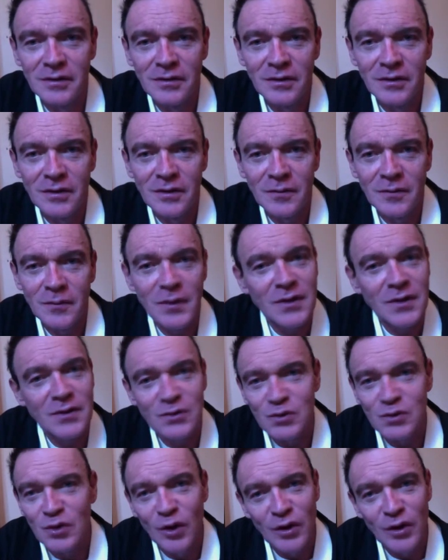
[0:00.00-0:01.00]
because
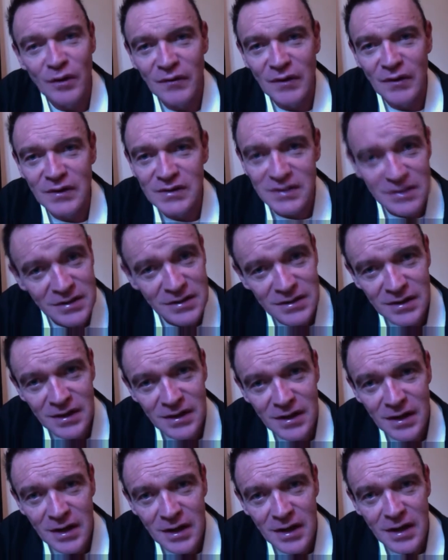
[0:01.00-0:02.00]
none of us
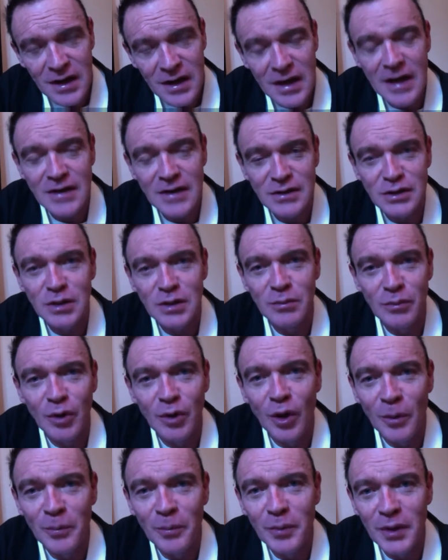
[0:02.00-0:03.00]
has the
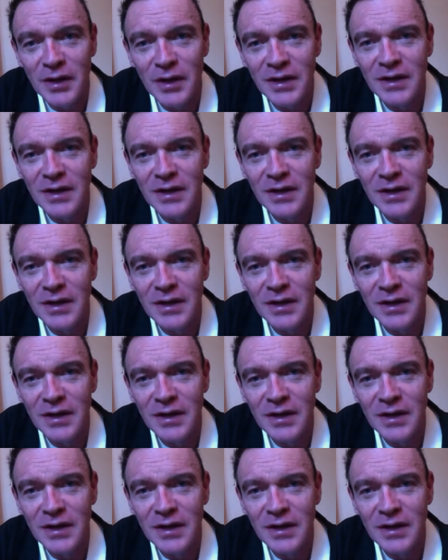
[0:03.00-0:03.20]
monopoly